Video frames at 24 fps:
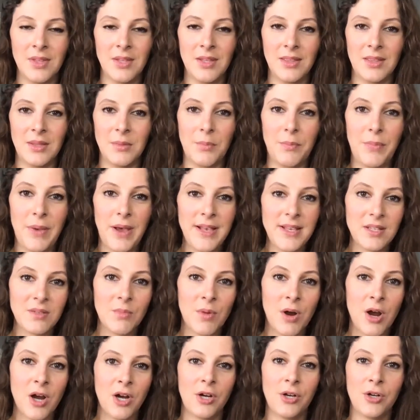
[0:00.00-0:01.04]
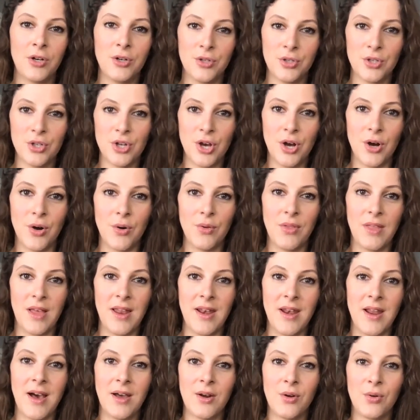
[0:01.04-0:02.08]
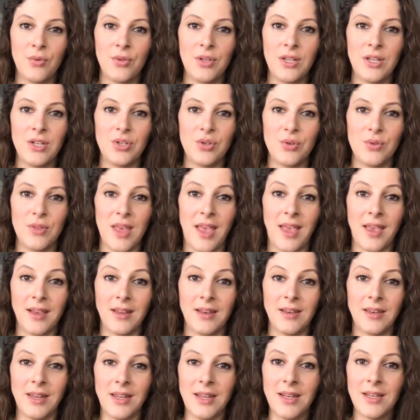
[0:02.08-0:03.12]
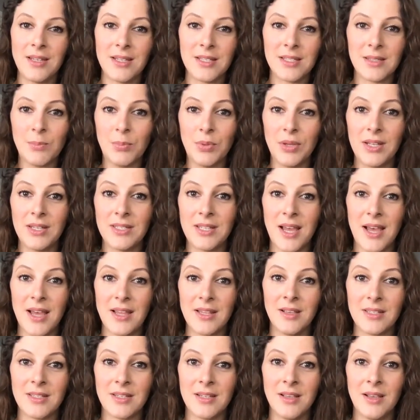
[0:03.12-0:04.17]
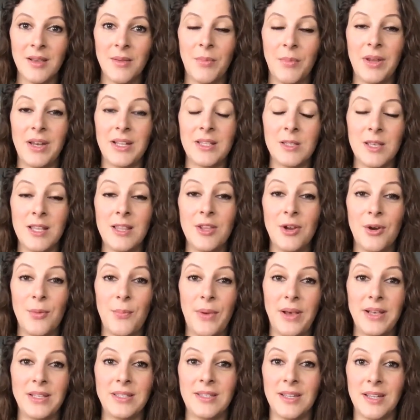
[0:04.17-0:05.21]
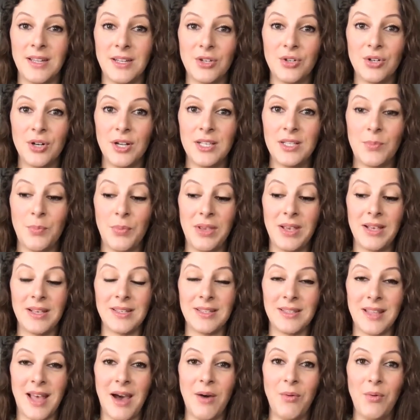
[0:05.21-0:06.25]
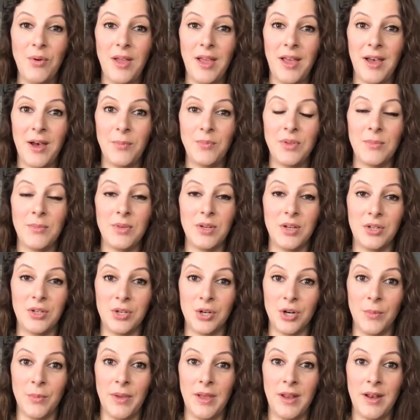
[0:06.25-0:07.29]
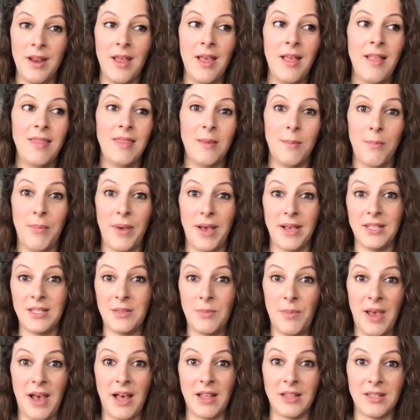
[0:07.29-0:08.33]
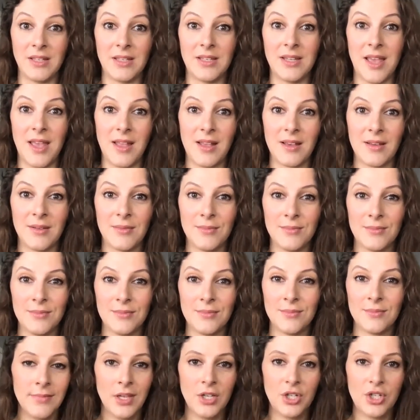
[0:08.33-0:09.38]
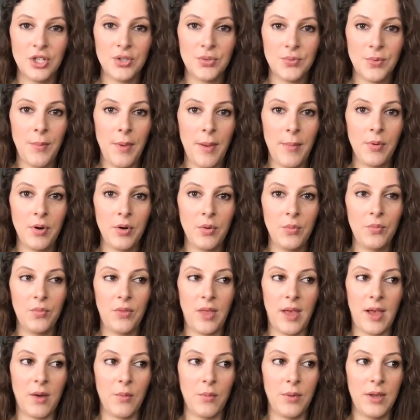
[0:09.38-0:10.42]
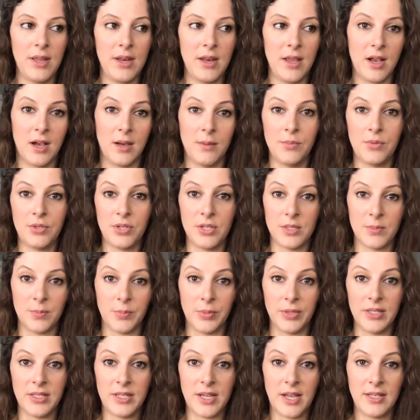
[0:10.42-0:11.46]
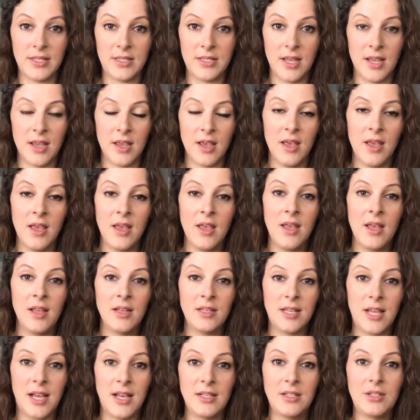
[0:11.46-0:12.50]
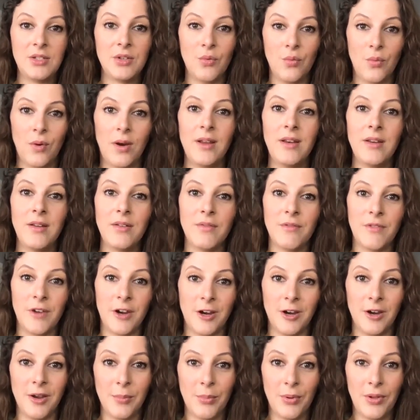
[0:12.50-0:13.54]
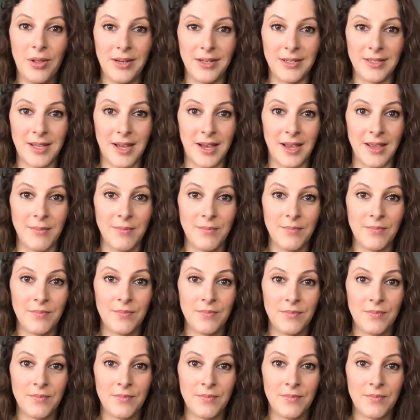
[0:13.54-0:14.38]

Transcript: The best marketers know that not only do they need to split test, but it's in their best interest because that will help them determine the best path to take. Just remember that when it comes to split testing, test one variable at a time.